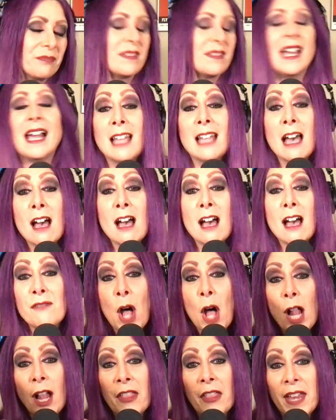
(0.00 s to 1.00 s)
I love
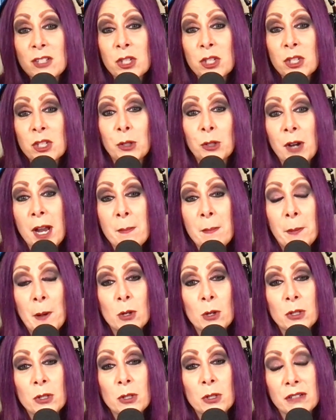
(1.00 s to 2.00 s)
all of the Instagram
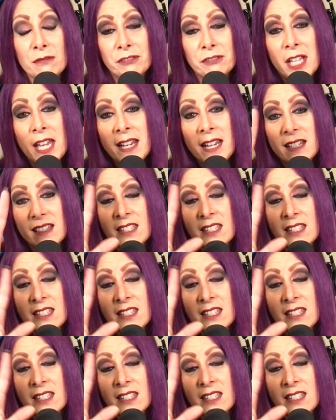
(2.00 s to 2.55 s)
posts of like